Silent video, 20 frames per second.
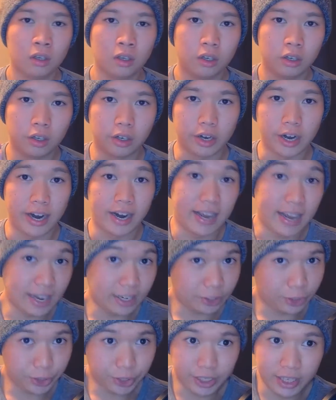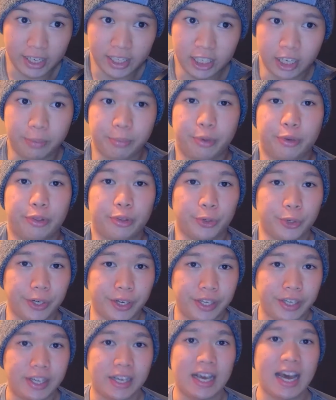All right, exercise number
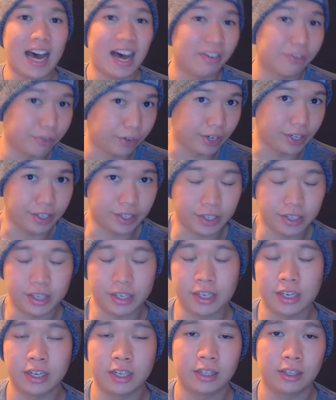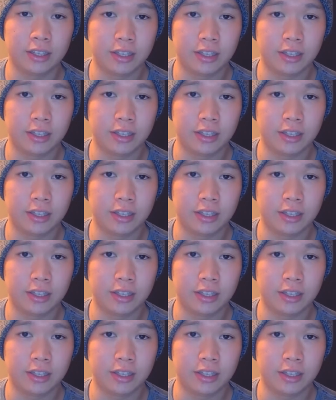3, calf raises.